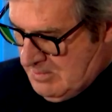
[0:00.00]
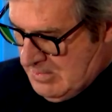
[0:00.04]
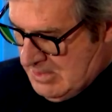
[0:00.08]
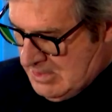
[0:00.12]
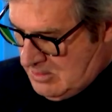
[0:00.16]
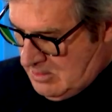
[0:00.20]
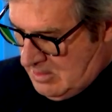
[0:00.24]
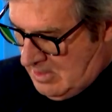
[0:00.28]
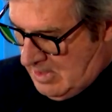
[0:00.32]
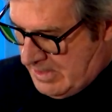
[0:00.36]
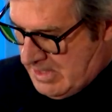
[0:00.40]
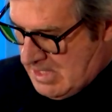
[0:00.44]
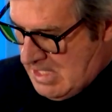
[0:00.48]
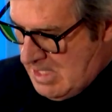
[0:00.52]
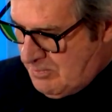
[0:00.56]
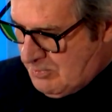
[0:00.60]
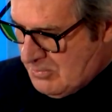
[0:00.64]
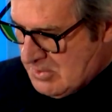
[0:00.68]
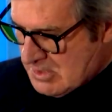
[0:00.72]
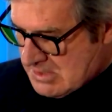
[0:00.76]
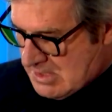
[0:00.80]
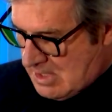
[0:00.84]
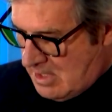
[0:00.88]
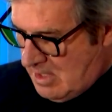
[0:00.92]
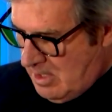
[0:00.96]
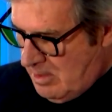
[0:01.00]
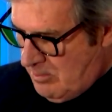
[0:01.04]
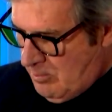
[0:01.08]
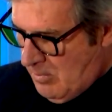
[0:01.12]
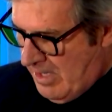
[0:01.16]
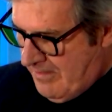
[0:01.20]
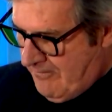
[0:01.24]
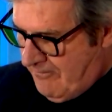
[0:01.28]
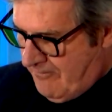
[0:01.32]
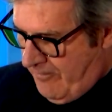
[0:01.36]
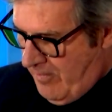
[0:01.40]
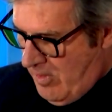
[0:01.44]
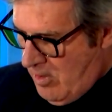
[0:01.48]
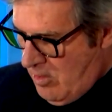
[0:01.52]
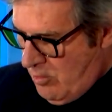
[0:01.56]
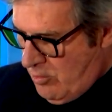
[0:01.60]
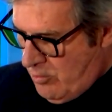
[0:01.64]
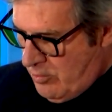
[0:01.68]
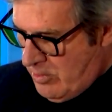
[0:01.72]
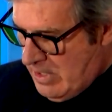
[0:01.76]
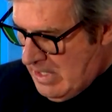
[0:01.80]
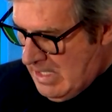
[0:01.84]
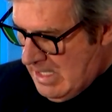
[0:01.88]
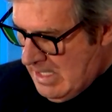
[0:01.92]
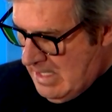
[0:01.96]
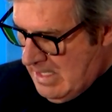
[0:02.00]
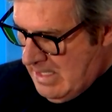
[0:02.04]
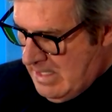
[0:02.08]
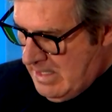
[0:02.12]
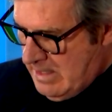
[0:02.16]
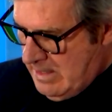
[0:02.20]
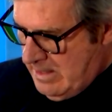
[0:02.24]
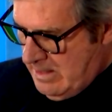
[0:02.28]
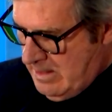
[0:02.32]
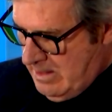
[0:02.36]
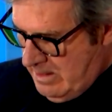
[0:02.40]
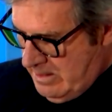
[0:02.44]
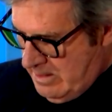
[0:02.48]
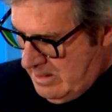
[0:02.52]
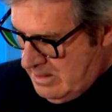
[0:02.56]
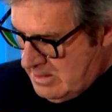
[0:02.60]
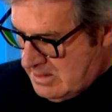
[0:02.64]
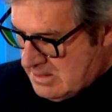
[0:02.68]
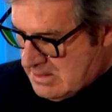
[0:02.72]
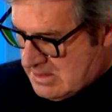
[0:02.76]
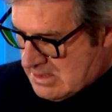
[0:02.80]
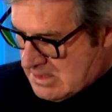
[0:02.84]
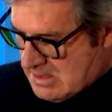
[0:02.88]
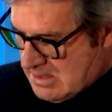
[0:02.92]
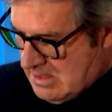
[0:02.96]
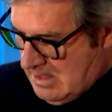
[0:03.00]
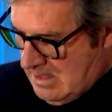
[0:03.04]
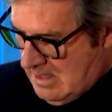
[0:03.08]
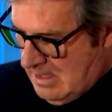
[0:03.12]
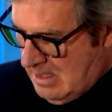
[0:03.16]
me keep this on my phone? It is.